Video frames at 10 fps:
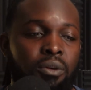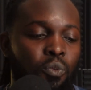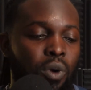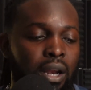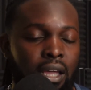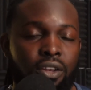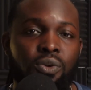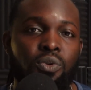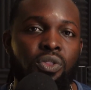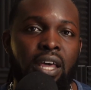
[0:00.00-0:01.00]
When I
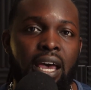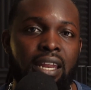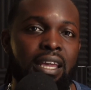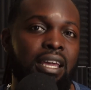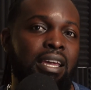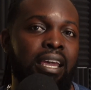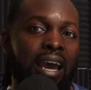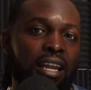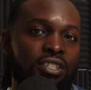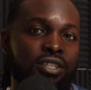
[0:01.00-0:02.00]
do that, it
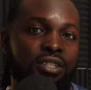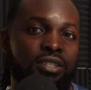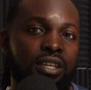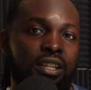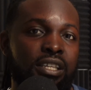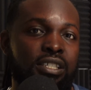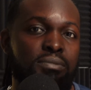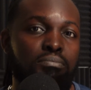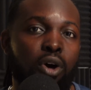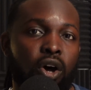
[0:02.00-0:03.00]
catches the
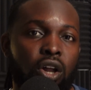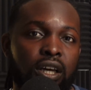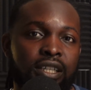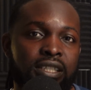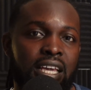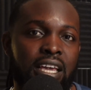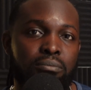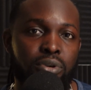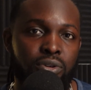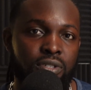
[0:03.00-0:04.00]
smallest
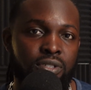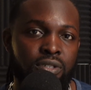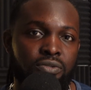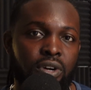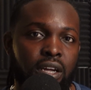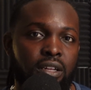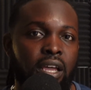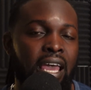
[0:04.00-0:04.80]
embers, right?